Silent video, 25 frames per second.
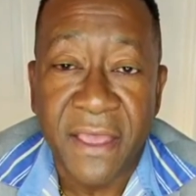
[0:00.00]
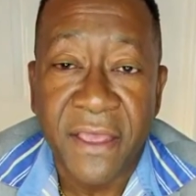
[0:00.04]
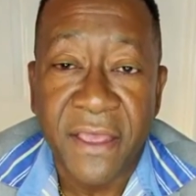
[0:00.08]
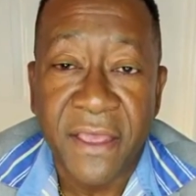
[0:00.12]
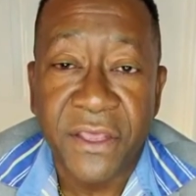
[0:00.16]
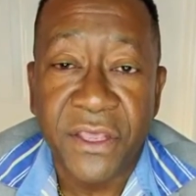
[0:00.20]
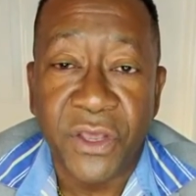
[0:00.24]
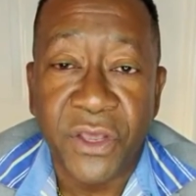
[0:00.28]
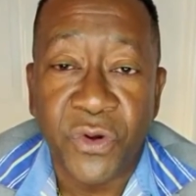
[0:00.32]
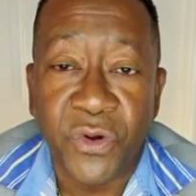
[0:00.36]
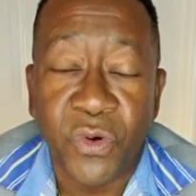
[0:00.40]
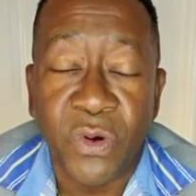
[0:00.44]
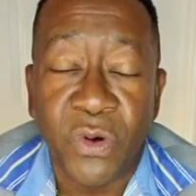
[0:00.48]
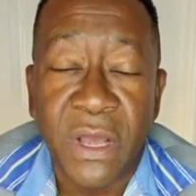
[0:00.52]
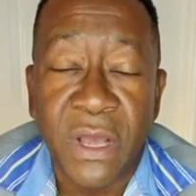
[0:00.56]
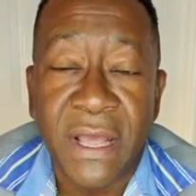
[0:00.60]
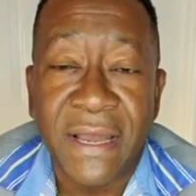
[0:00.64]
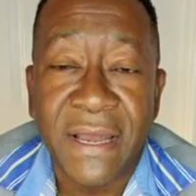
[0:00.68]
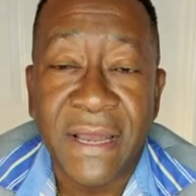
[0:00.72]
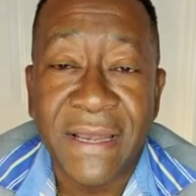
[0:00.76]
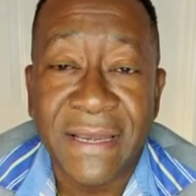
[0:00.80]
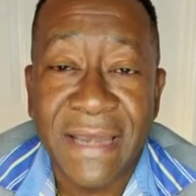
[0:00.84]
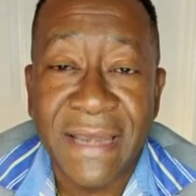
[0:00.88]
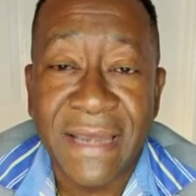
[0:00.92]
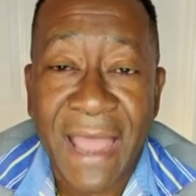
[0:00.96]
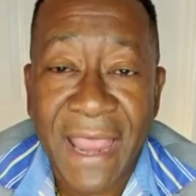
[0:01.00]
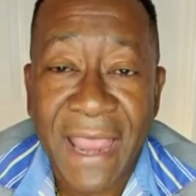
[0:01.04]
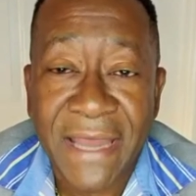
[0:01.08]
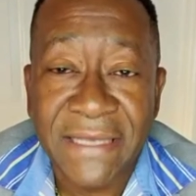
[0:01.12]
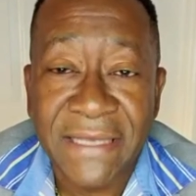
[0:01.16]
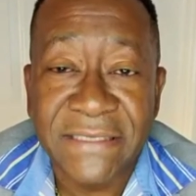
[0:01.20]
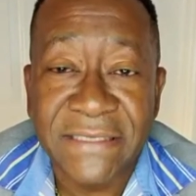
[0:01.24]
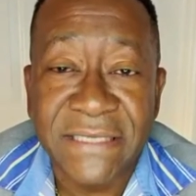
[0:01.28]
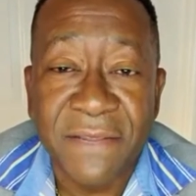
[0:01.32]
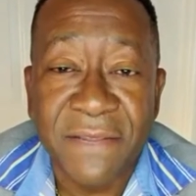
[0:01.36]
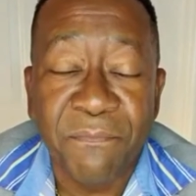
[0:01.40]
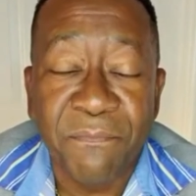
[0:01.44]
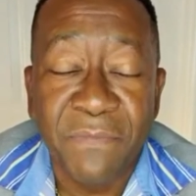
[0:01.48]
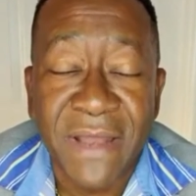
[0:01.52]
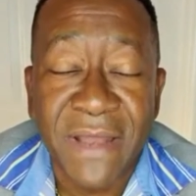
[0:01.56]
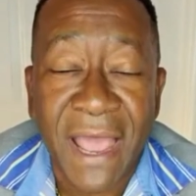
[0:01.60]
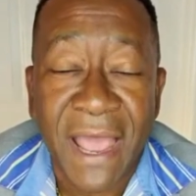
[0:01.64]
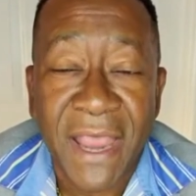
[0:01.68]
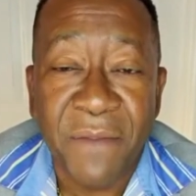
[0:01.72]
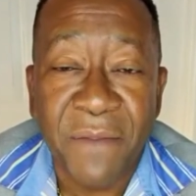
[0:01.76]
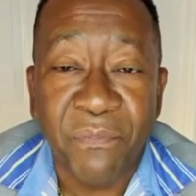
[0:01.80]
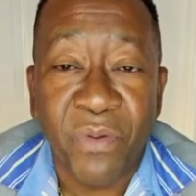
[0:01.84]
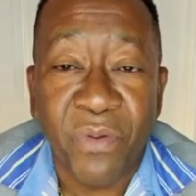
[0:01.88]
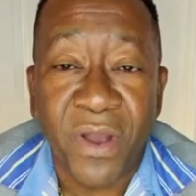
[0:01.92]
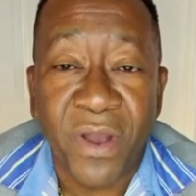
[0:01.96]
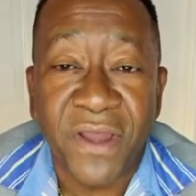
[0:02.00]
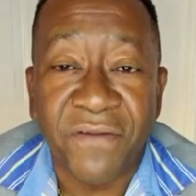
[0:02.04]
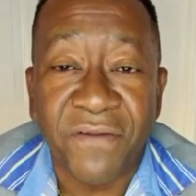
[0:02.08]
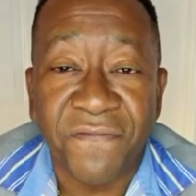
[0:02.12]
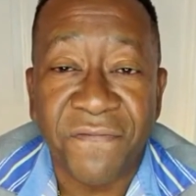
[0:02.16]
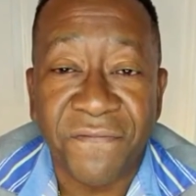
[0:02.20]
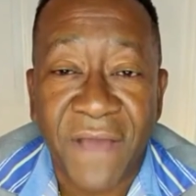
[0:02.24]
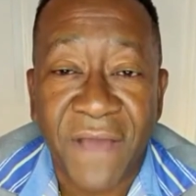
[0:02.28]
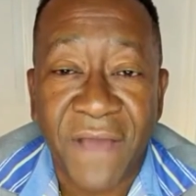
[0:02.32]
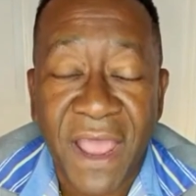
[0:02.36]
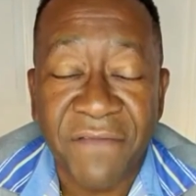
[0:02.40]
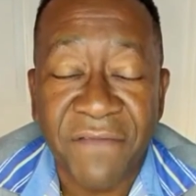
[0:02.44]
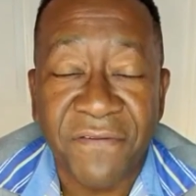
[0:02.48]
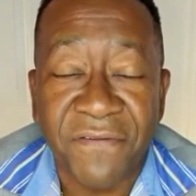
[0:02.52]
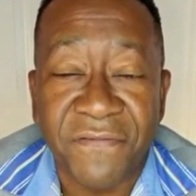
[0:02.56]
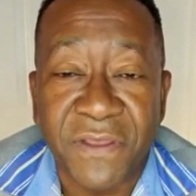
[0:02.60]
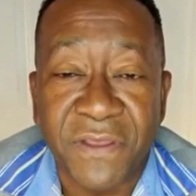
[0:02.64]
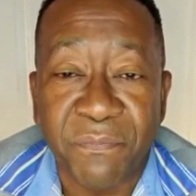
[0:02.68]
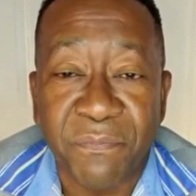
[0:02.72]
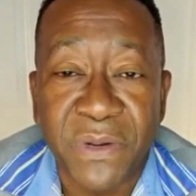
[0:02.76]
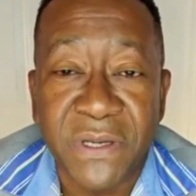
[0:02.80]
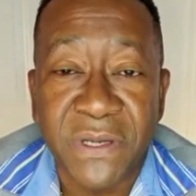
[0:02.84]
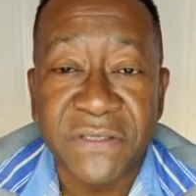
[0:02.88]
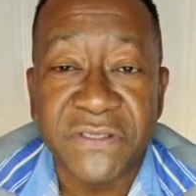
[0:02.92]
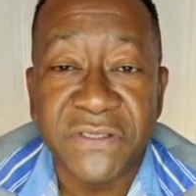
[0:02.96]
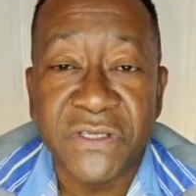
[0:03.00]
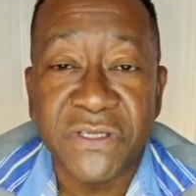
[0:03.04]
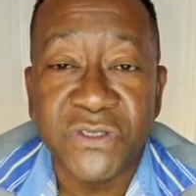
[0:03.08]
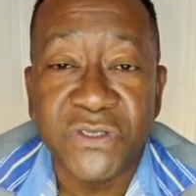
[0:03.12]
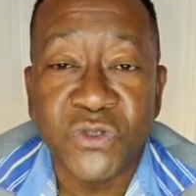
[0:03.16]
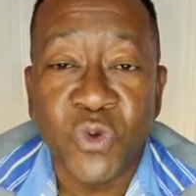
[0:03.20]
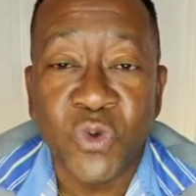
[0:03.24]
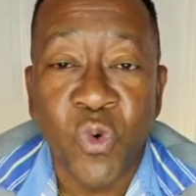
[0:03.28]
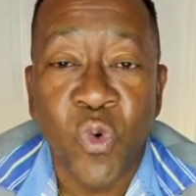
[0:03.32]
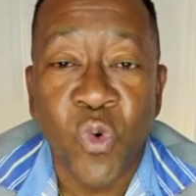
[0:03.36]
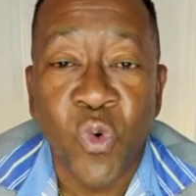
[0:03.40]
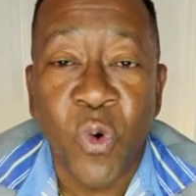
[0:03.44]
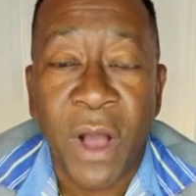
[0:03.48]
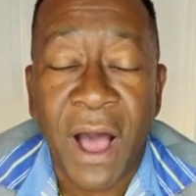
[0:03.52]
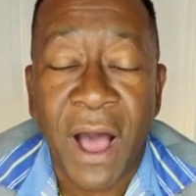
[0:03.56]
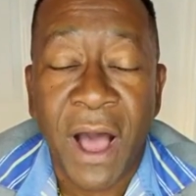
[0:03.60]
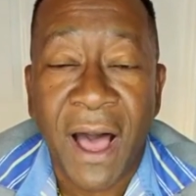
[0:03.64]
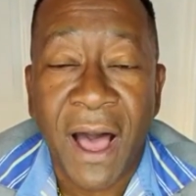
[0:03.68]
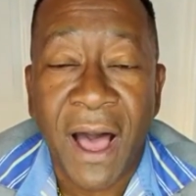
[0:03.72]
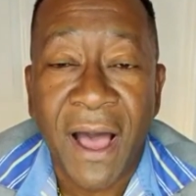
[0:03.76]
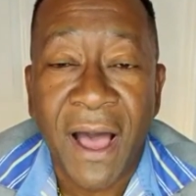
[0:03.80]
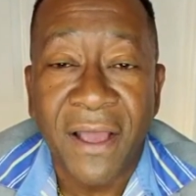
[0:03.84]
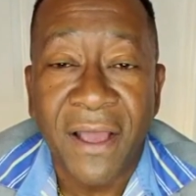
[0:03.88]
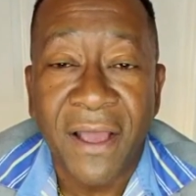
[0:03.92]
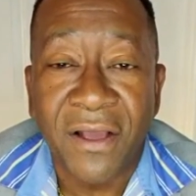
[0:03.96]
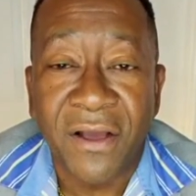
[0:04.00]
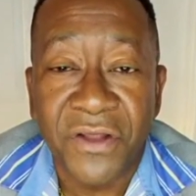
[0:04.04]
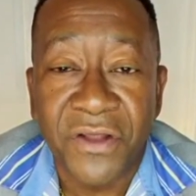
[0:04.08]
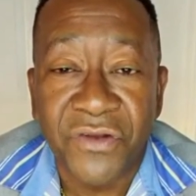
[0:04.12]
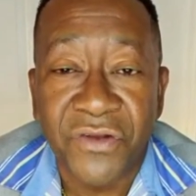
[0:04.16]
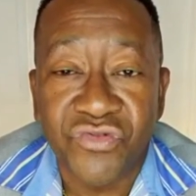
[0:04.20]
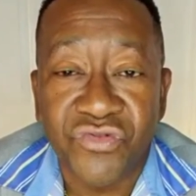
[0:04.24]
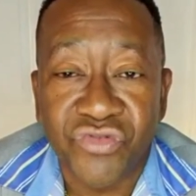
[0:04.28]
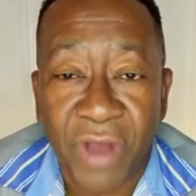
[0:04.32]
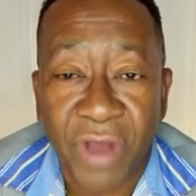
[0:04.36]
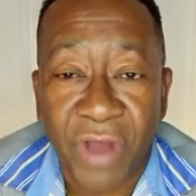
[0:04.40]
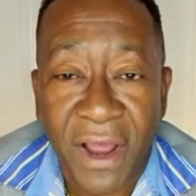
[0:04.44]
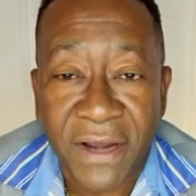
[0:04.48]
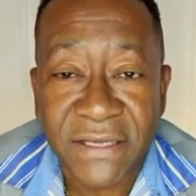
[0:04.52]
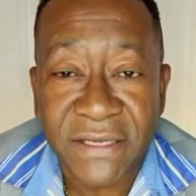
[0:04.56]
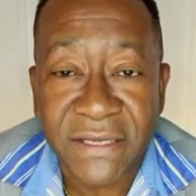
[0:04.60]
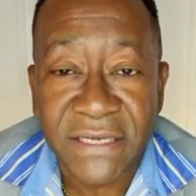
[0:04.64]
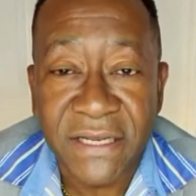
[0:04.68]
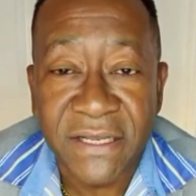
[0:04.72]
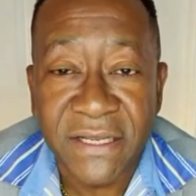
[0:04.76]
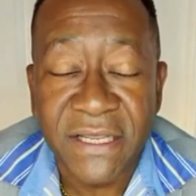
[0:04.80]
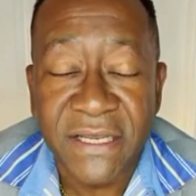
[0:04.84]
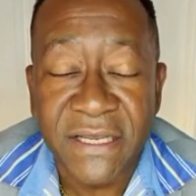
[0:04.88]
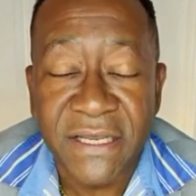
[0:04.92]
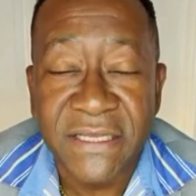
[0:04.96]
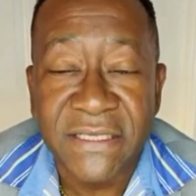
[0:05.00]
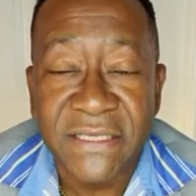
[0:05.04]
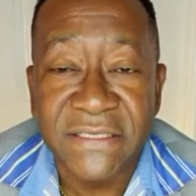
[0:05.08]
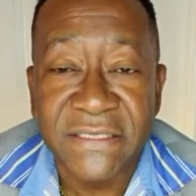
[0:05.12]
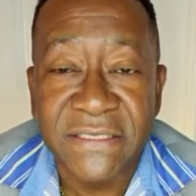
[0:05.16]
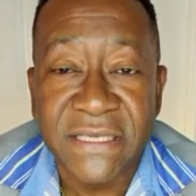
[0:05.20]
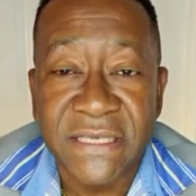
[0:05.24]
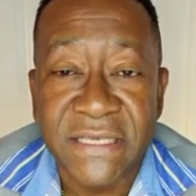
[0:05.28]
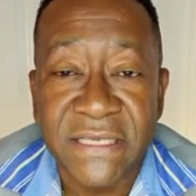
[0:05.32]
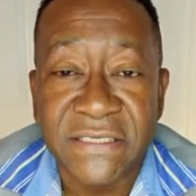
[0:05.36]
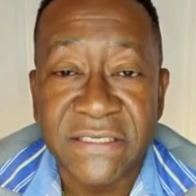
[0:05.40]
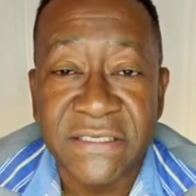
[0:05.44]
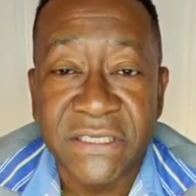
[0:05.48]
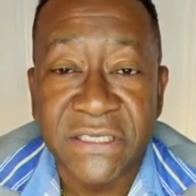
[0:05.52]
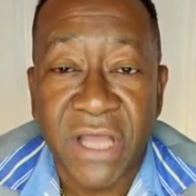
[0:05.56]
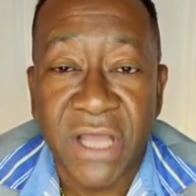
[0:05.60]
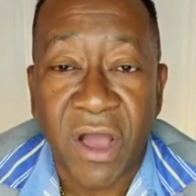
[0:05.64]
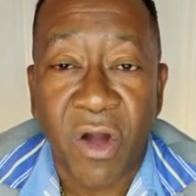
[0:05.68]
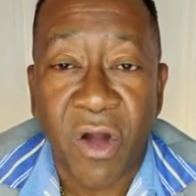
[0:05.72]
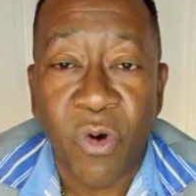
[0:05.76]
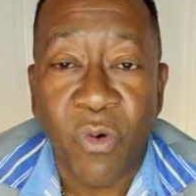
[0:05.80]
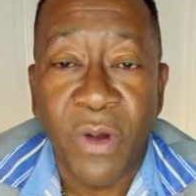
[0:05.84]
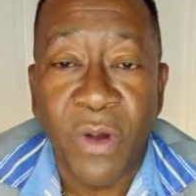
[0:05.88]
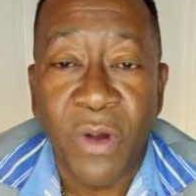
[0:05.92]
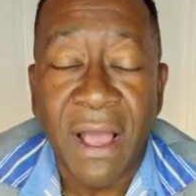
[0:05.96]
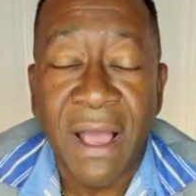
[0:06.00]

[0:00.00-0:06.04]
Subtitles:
99.5% of the persons who are contracting the disease now